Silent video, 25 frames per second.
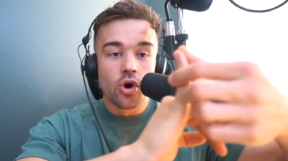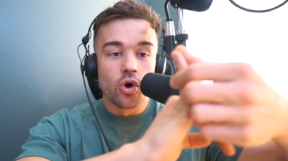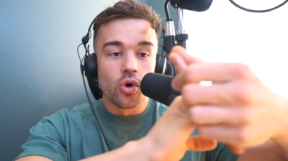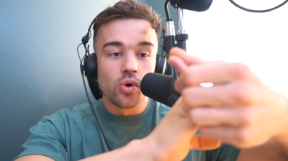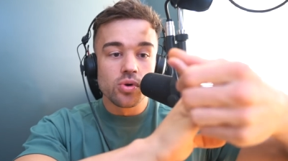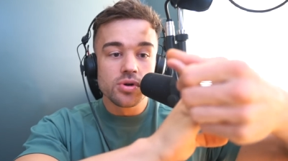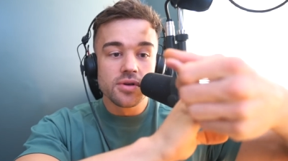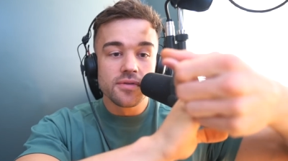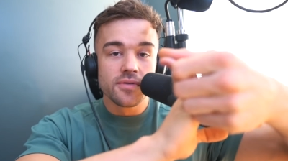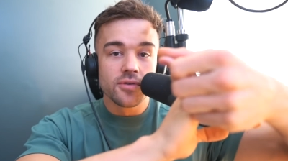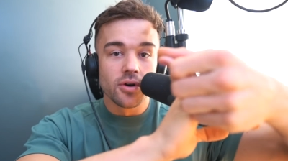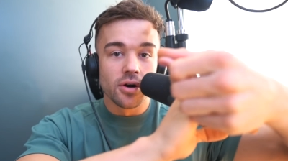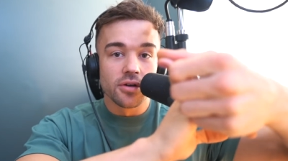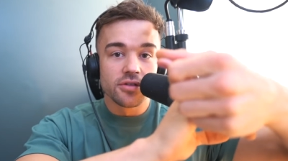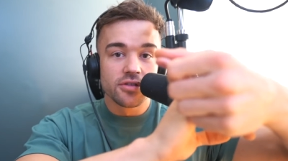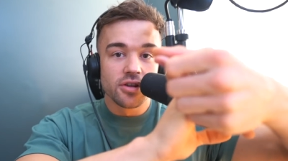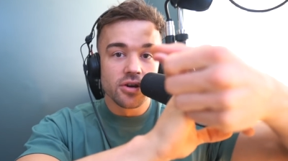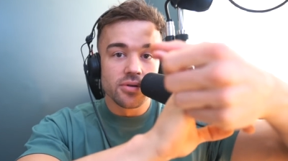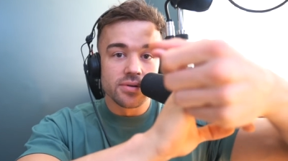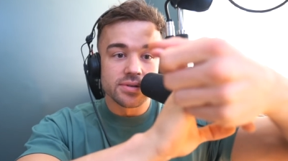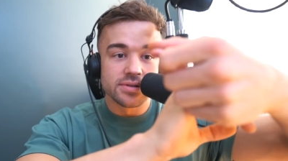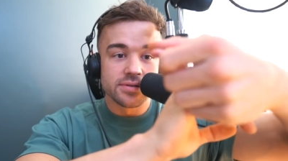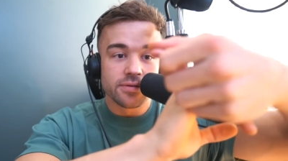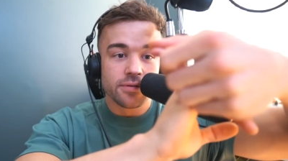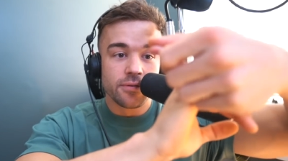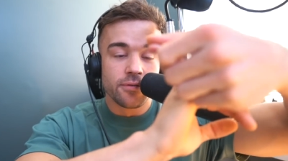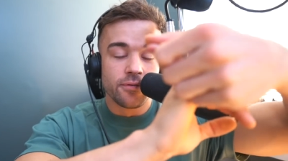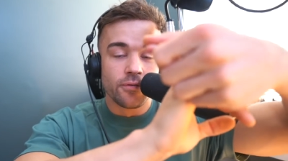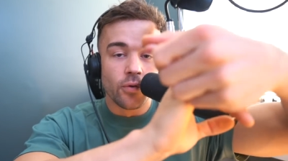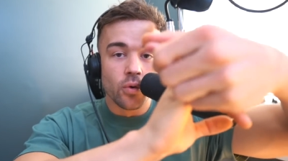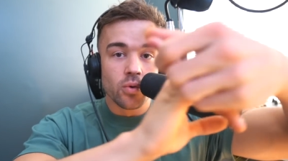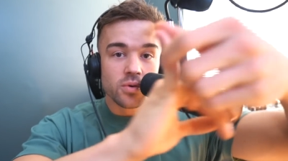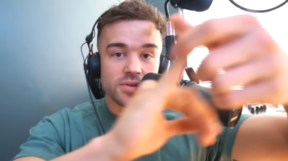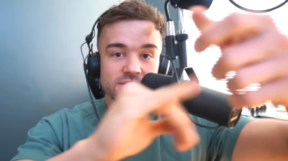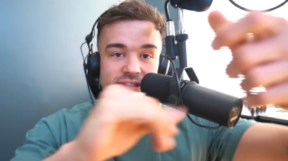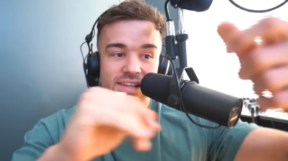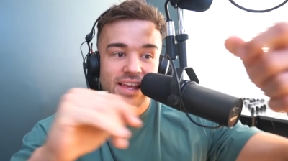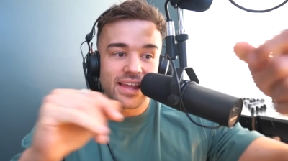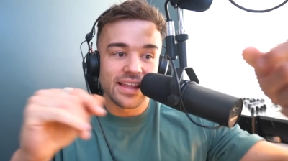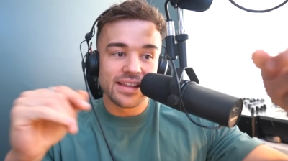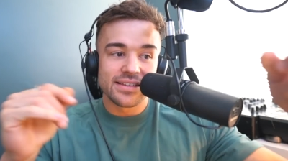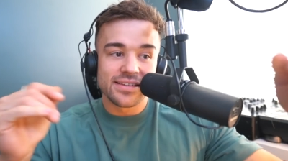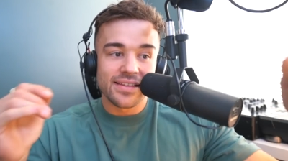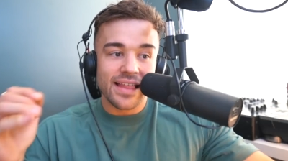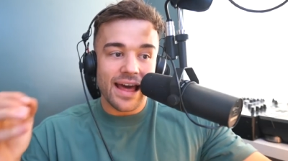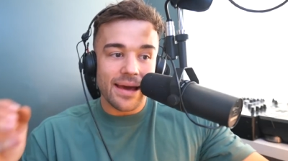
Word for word: All you've got to do is force it into